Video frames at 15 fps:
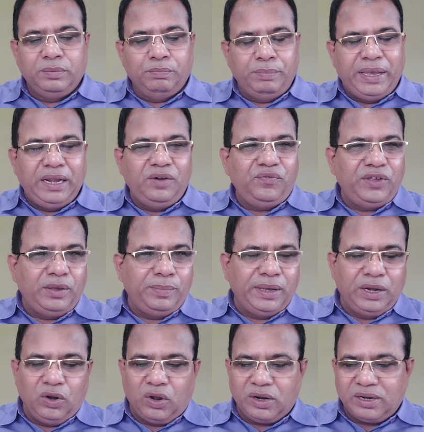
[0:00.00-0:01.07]
male,
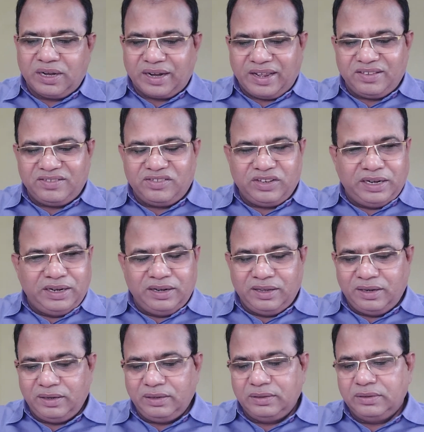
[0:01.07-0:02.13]
female or
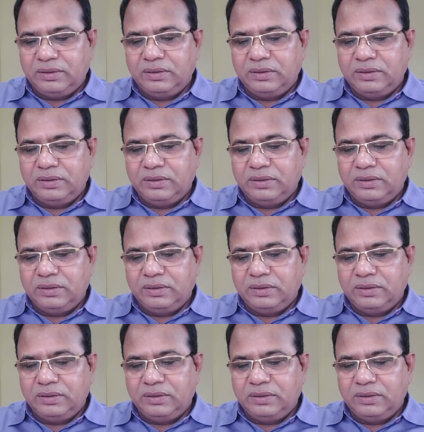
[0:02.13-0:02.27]
transgender.